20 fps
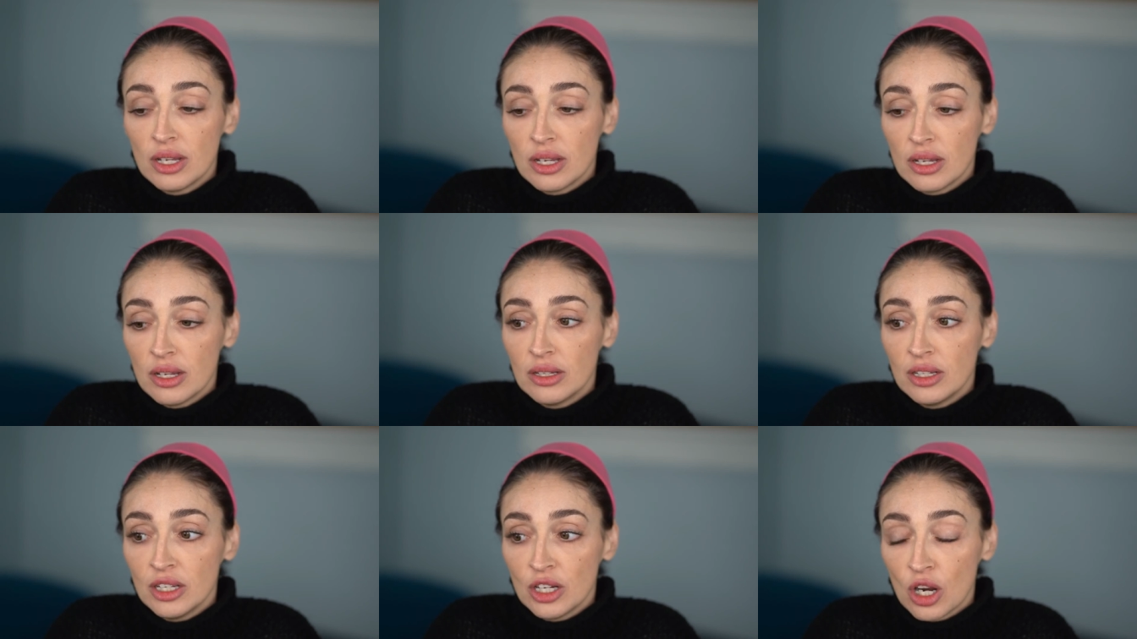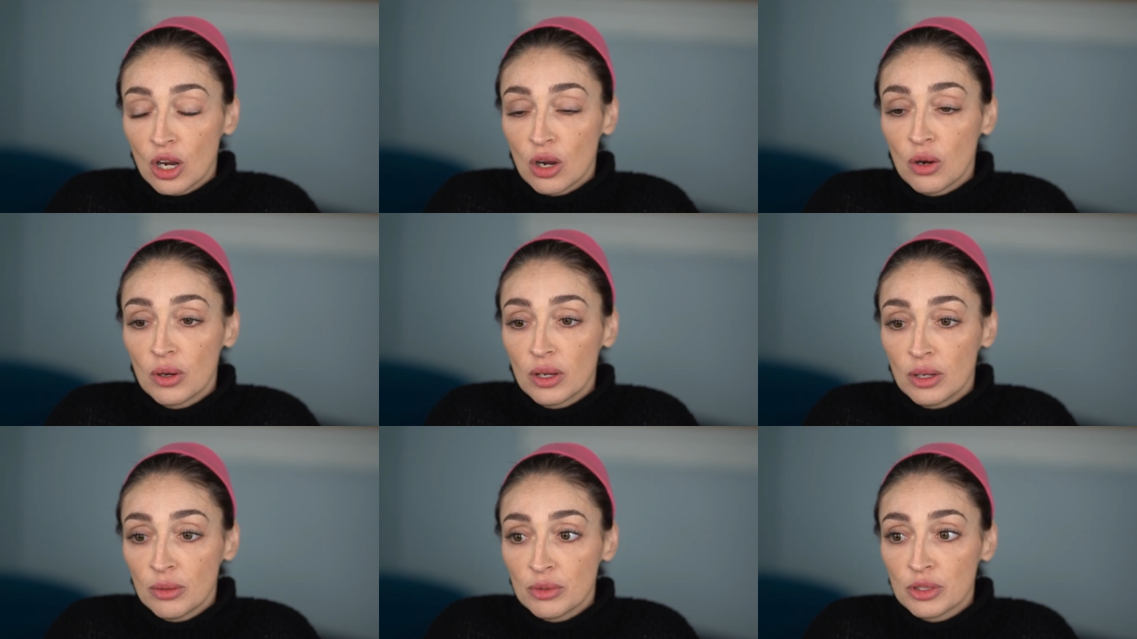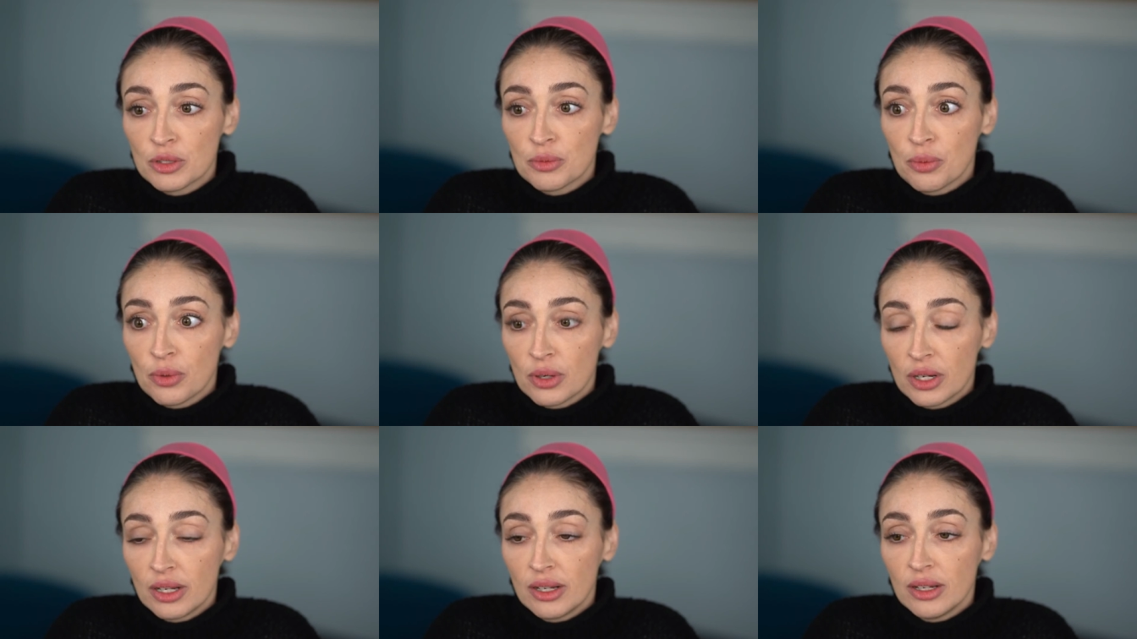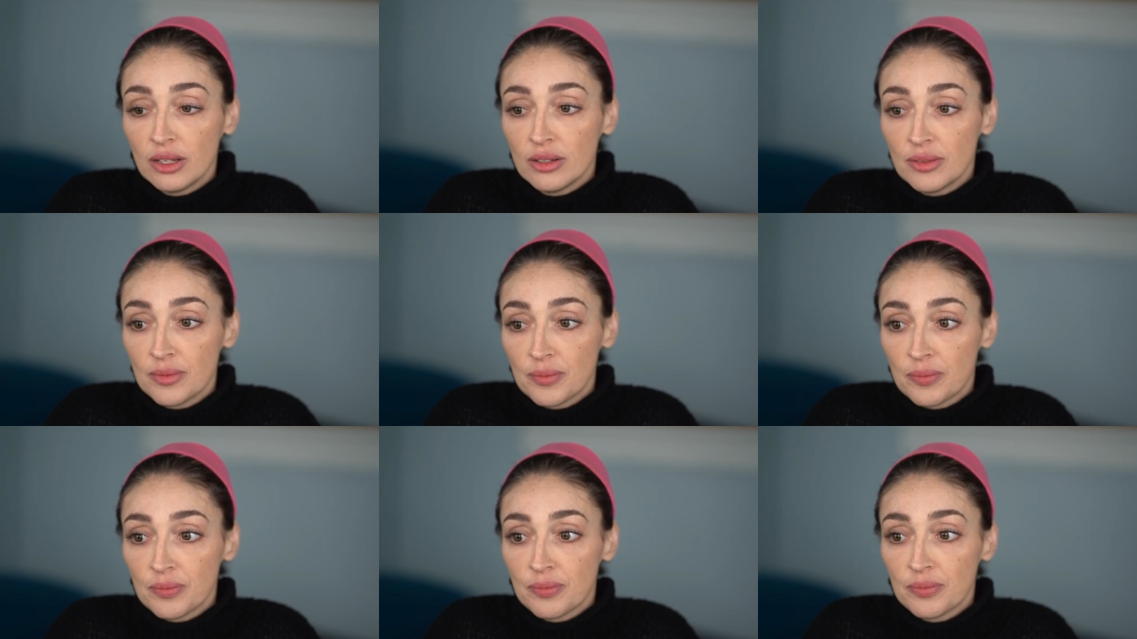it, you know, it was pretty
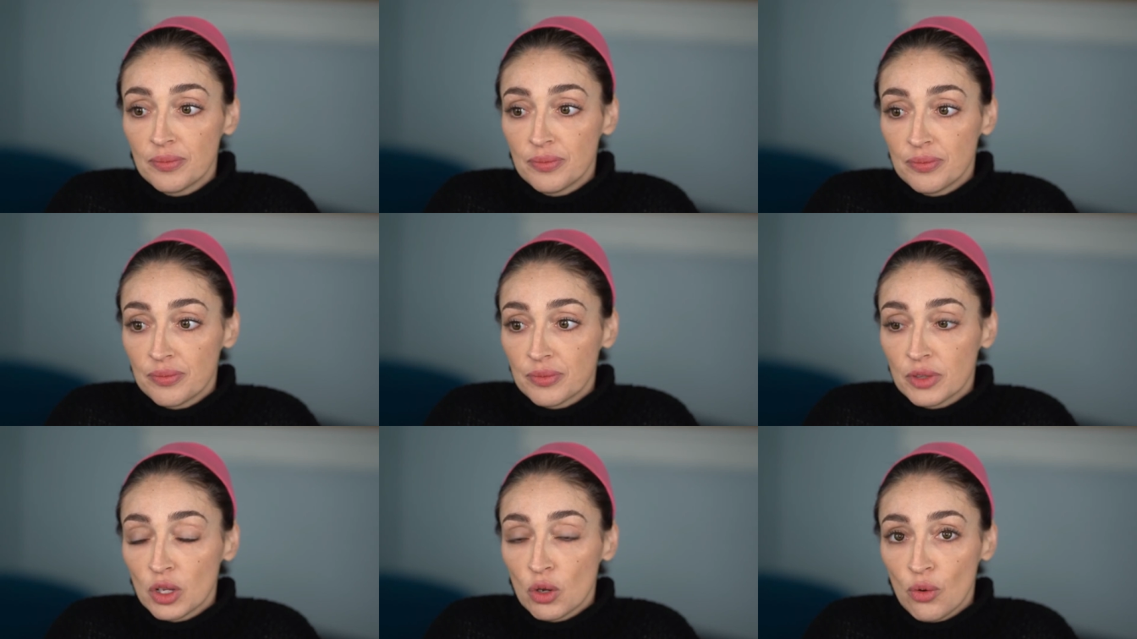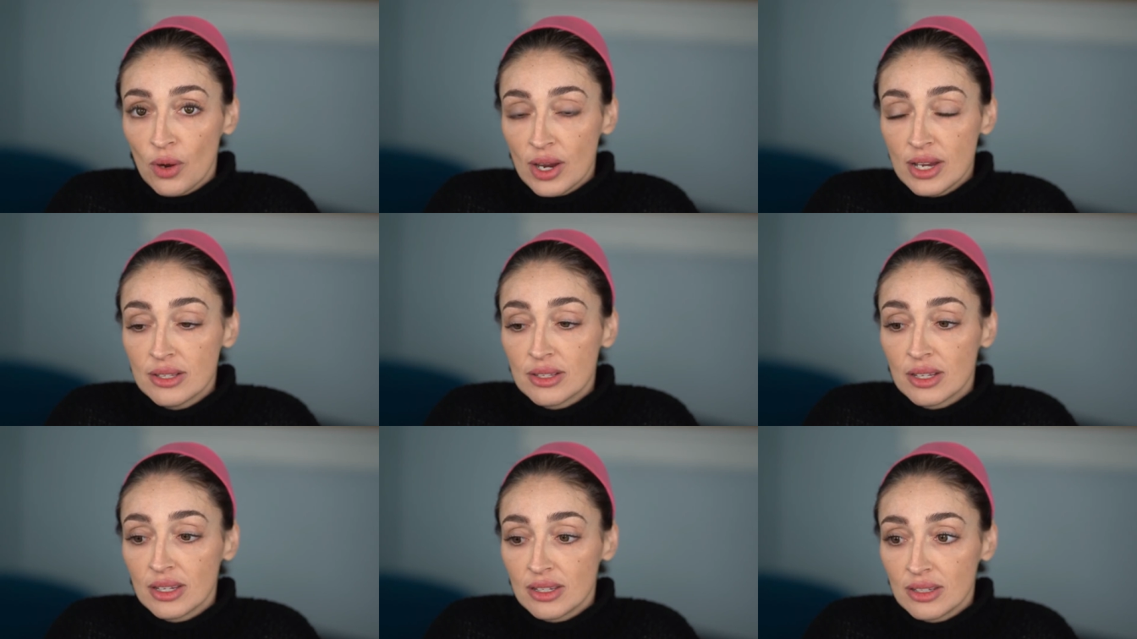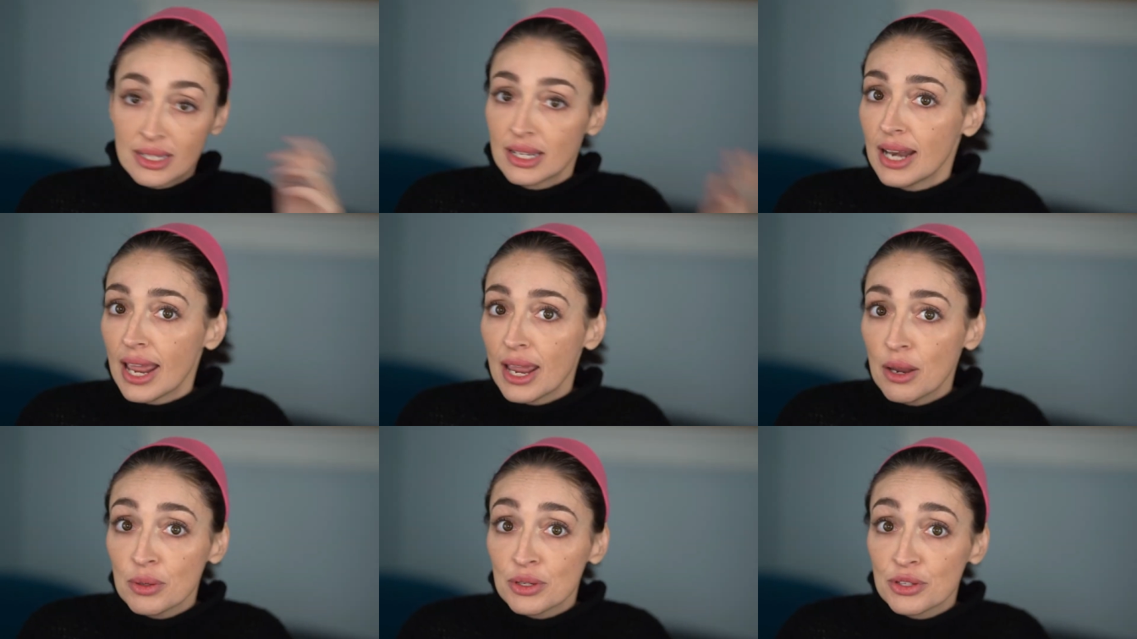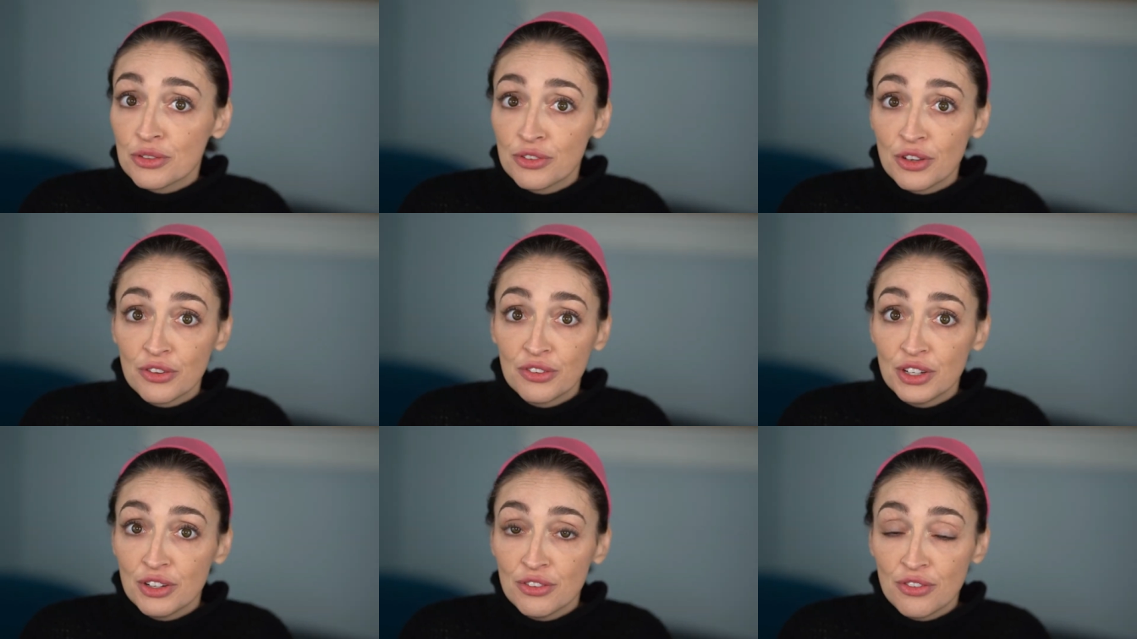crazy. Today was
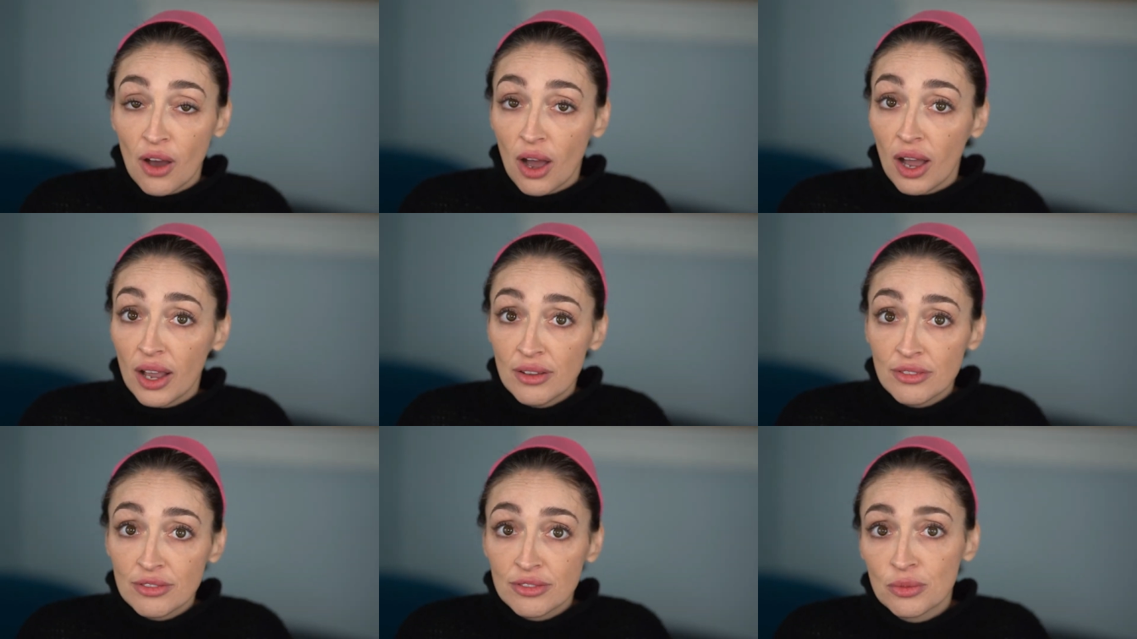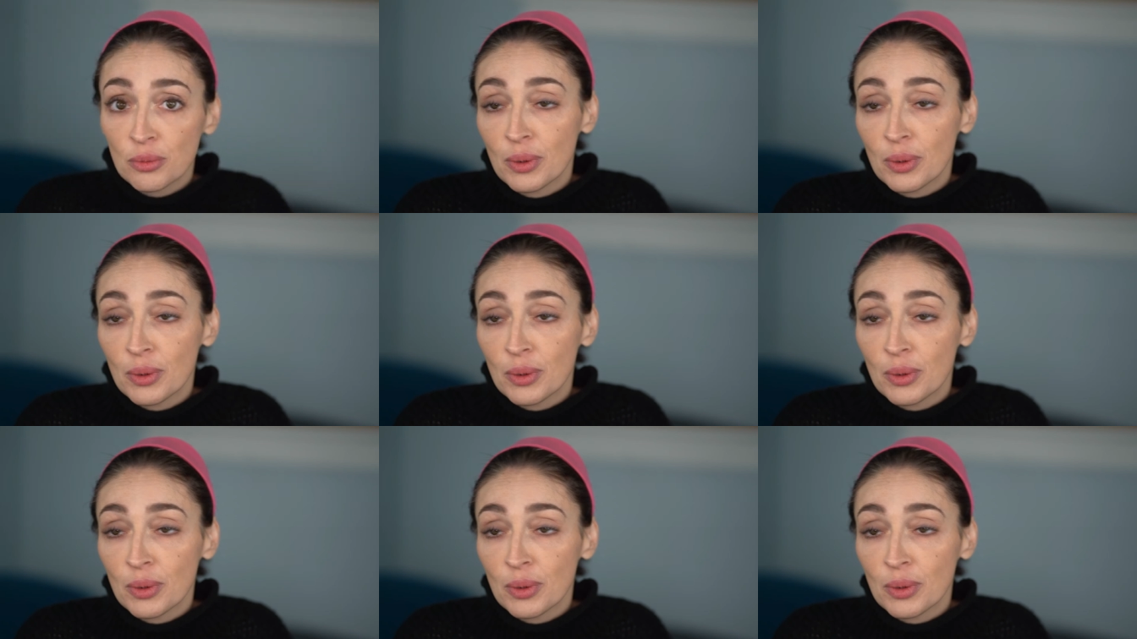55.